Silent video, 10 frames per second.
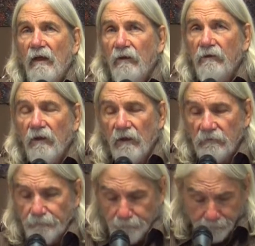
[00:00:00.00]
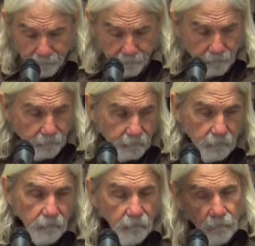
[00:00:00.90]
and um,
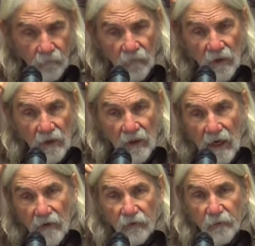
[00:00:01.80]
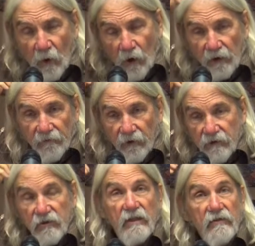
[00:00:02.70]
I was part of the
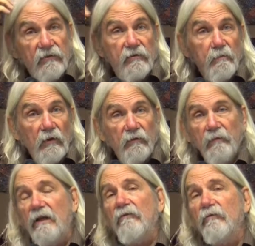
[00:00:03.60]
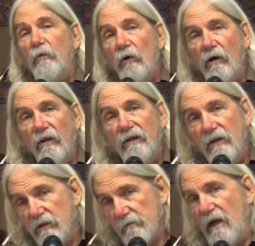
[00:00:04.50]
Jesus movement. I was part of the
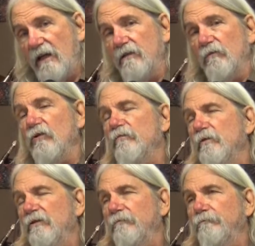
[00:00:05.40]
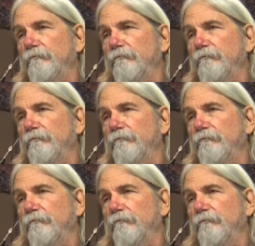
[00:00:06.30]
charismatic movement,